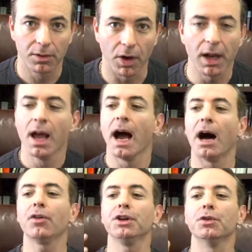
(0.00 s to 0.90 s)
Right?
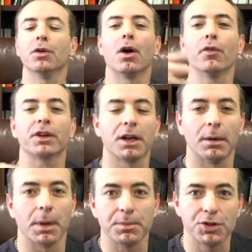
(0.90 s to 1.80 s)
How do you
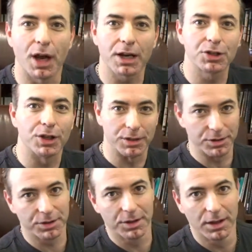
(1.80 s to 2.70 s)
overcome
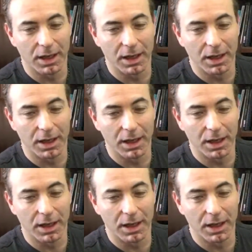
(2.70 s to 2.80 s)
objections?